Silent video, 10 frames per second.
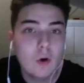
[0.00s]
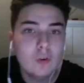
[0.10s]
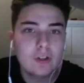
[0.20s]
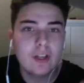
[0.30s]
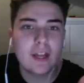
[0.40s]

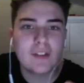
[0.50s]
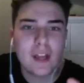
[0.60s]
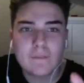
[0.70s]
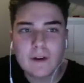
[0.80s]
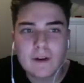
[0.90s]
there's a
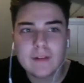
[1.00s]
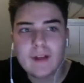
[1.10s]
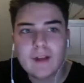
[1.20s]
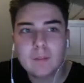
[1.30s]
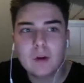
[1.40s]
very
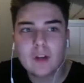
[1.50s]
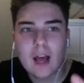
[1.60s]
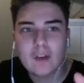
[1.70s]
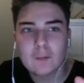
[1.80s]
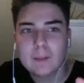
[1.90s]
fair point that
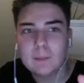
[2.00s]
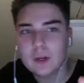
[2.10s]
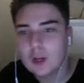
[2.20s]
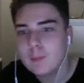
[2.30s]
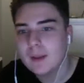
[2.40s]
has been put in the
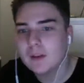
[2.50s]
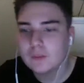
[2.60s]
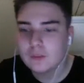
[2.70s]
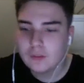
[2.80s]
comments.